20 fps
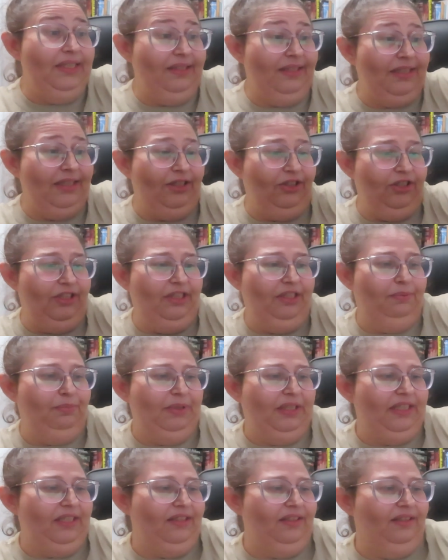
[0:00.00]
series
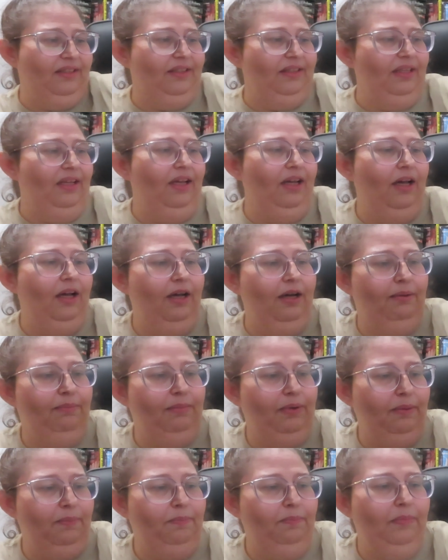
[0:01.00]
because
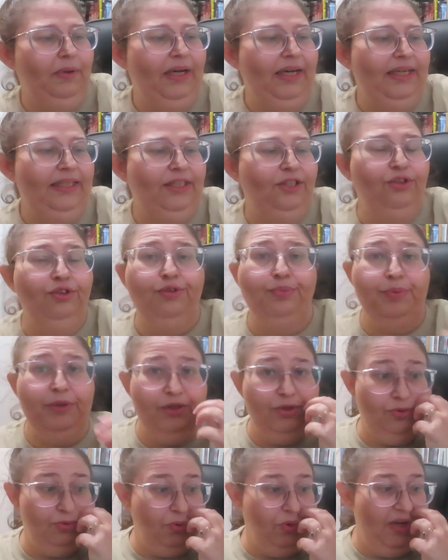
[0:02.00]
my used
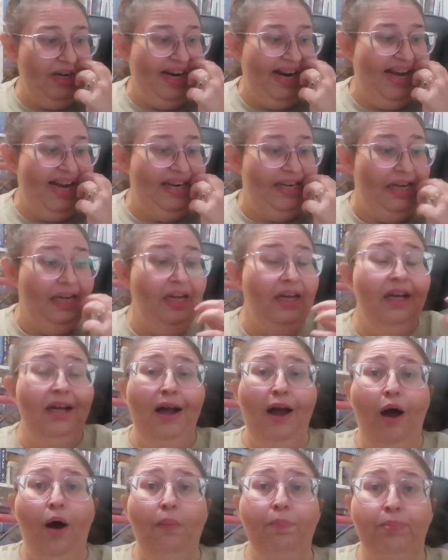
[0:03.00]
bookstore had
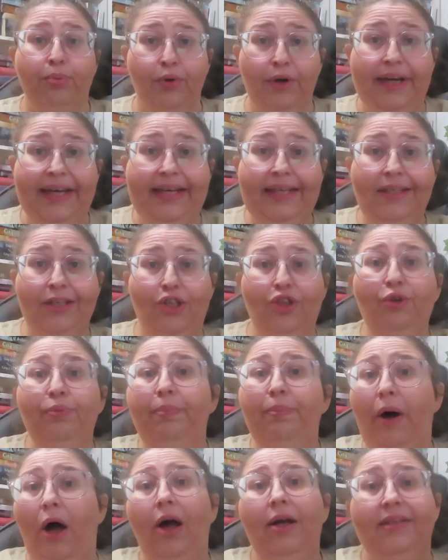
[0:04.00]
a brand new
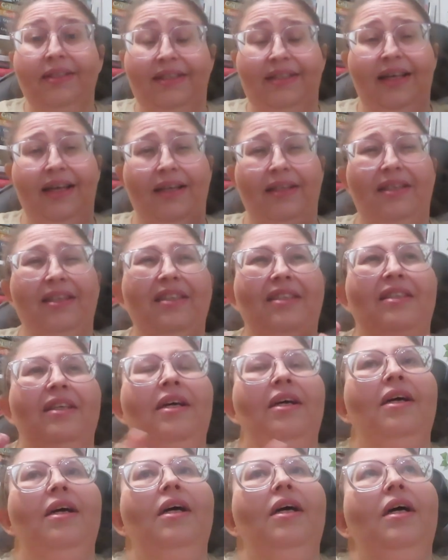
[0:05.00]
box set because
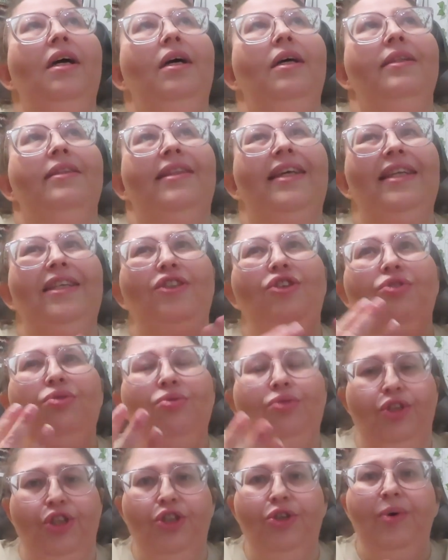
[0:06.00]
they do
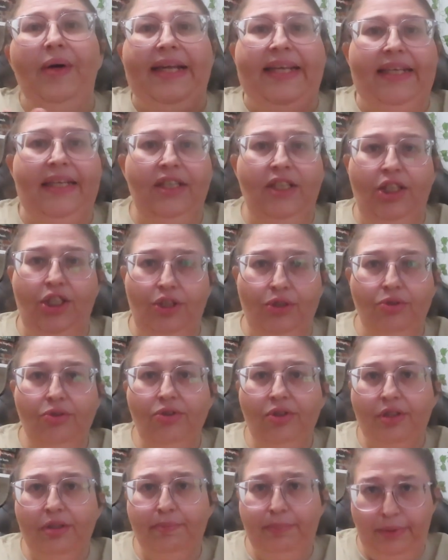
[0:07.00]
new and
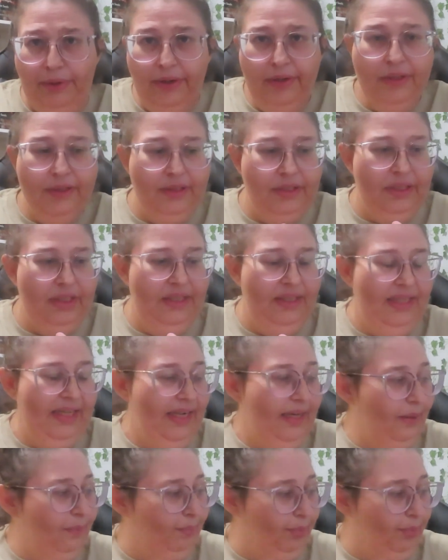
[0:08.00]
used books, and they had a